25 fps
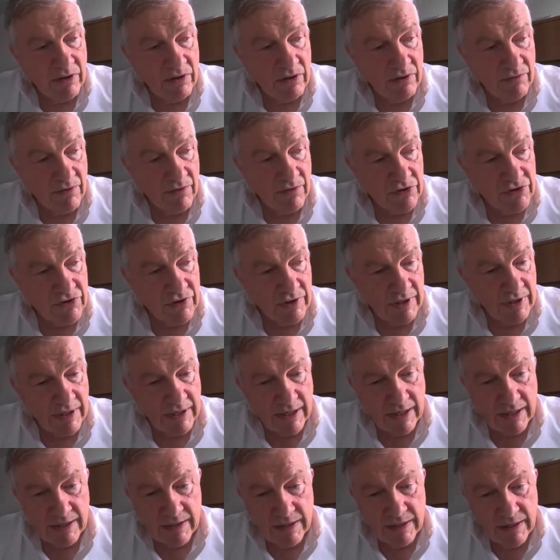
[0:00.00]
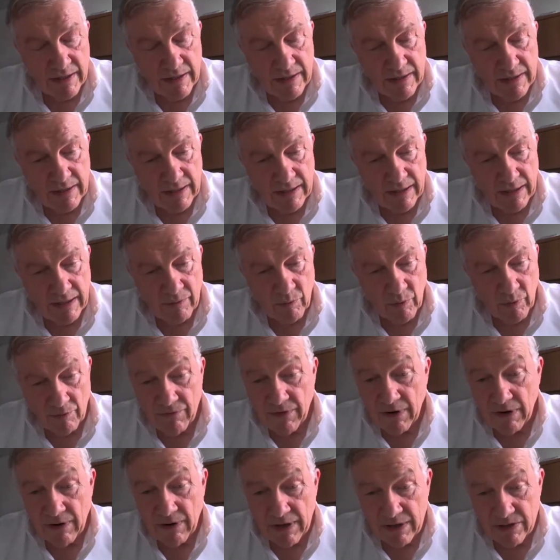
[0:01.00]
the university did. We're
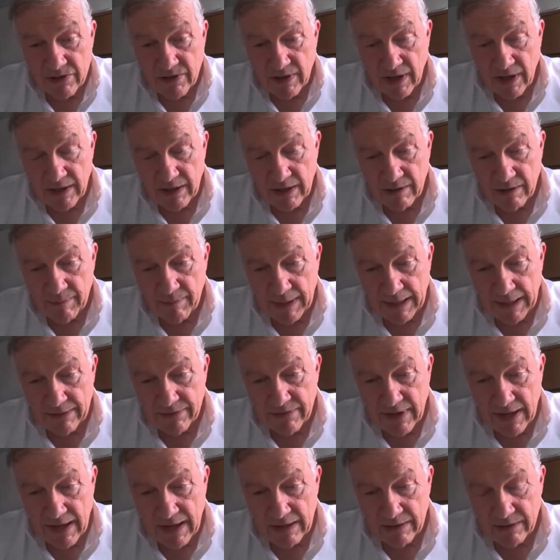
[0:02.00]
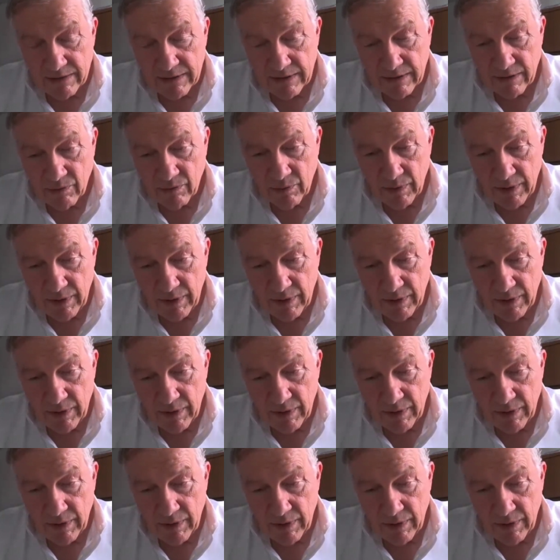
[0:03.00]
very excited about that.